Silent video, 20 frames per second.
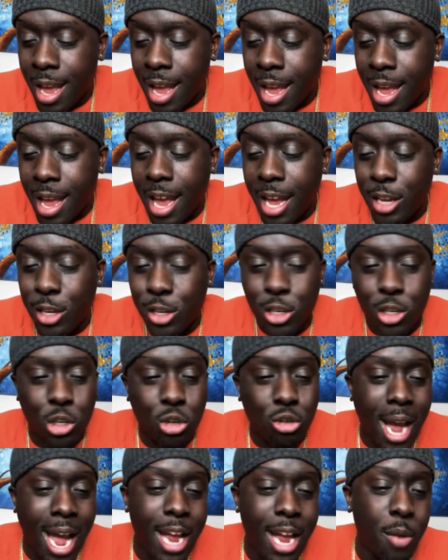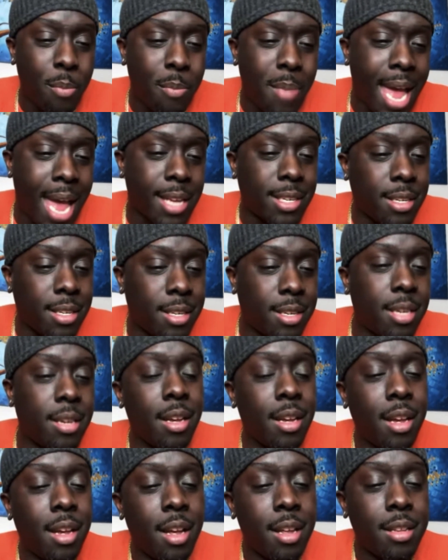and just try your best
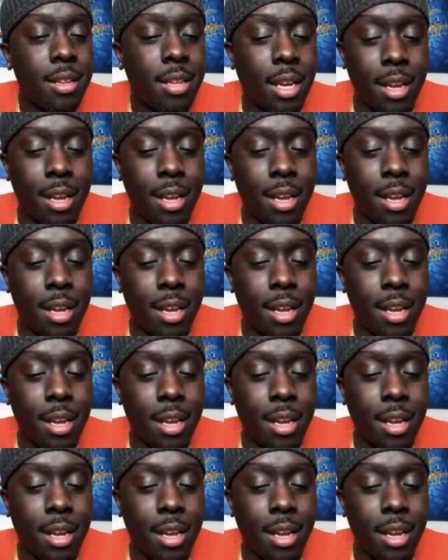to